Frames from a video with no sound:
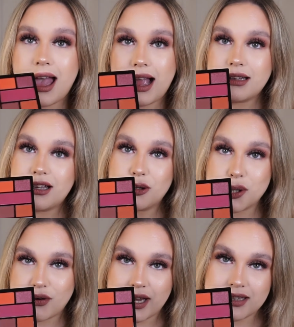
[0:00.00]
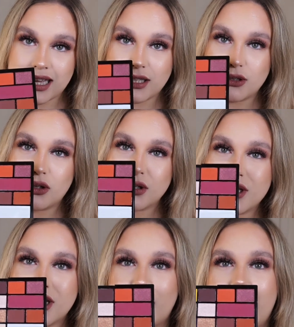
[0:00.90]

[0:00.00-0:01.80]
and it'll create like a look. So we